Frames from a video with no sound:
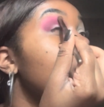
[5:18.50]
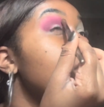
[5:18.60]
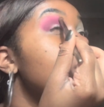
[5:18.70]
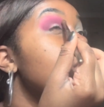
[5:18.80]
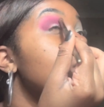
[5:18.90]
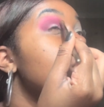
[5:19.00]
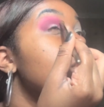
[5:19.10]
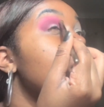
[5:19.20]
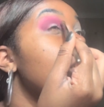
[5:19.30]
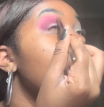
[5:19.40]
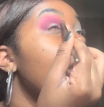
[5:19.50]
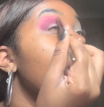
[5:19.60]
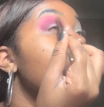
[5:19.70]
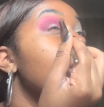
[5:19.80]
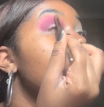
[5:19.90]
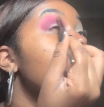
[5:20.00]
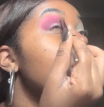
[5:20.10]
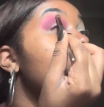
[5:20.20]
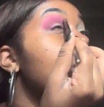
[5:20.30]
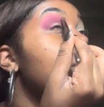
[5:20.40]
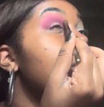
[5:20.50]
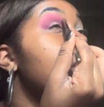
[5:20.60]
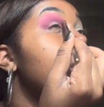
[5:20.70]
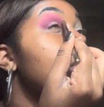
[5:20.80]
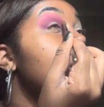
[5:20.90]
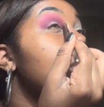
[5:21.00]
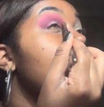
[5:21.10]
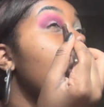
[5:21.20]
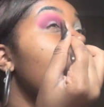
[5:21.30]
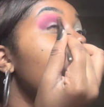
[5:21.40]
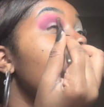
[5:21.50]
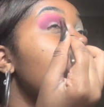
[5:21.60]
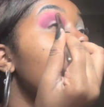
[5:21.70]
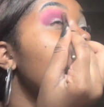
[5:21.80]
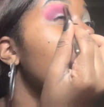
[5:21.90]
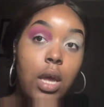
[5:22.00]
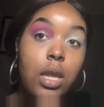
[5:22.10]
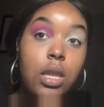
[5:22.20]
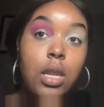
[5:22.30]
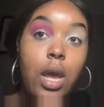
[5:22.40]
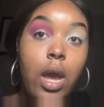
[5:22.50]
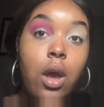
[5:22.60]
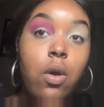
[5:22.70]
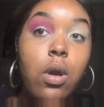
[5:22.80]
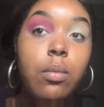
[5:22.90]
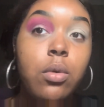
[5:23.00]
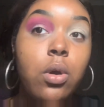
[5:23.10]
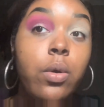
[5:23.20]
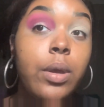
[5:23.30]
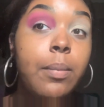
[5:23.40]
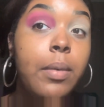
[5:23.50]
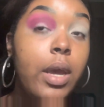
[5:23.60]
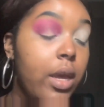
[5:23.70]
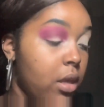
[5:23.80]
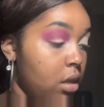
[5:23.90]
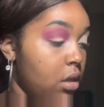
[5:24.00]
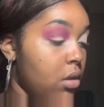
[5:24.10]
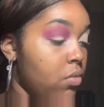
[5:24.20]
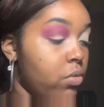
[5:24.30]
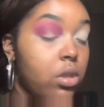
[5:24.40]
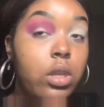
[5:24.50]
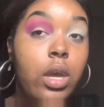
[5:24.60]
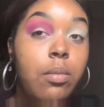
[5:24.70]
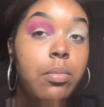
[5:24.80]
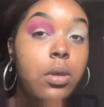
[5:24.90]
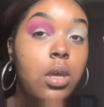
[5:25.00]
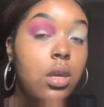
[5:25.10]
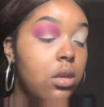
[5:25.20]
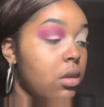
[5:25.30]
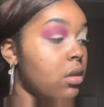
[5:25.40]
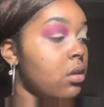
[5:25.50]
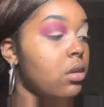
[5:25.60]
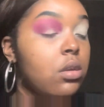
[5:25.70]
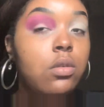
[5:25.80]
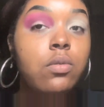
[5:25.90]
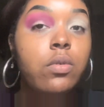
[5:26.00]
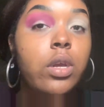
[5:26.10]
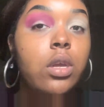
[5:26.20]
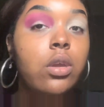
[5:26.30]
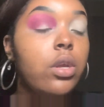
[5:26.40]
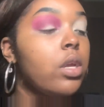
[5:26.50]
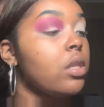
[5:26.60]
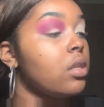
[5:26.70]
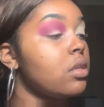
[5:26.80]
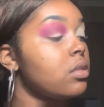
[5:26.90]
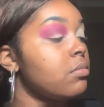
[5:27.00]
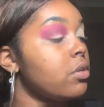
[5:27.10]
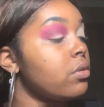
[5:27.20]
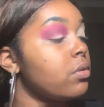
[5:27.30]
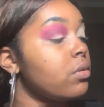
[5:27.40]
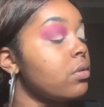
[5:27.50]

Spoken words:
and just lightly blending it out. And now I'm going back in with that pink right here in this middle,